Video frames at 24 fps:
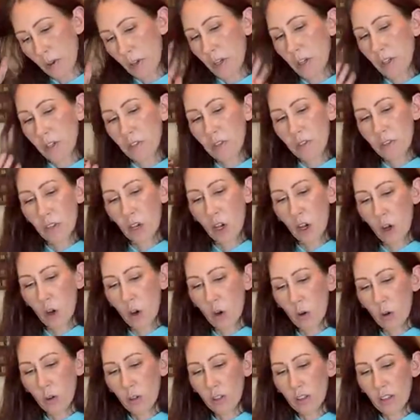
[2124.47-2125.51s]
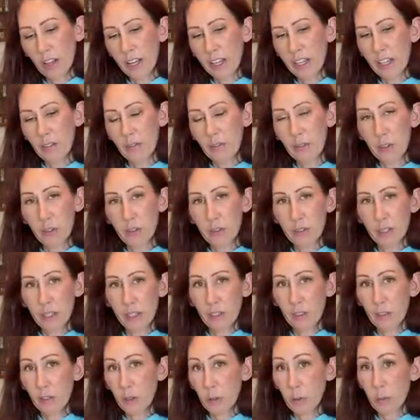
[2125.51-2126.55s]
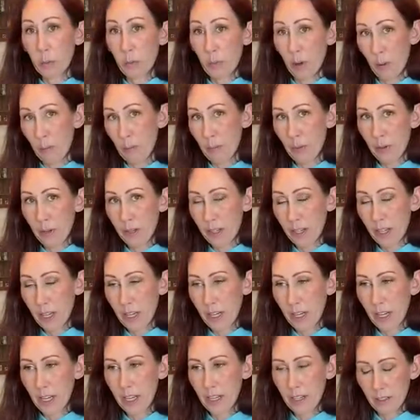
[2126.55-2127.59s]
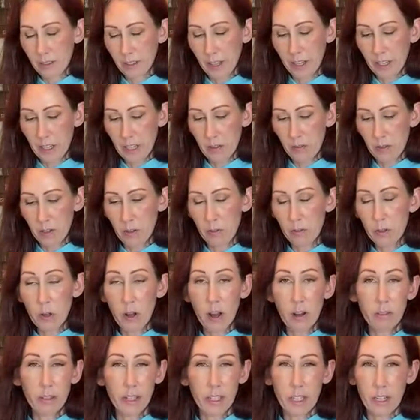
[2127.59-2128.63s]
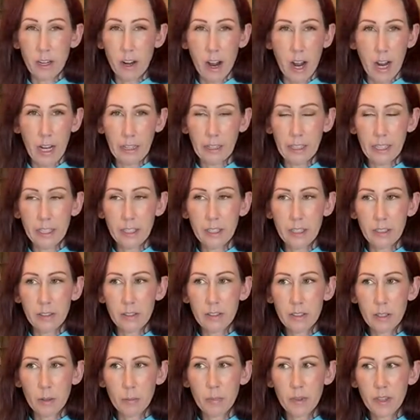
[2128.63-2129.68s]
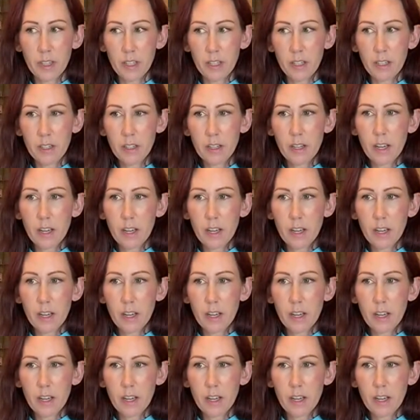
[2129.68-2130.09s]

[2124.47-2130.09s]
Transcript: So like if there's like a little bump in it, like even if you have like an eyelet in something,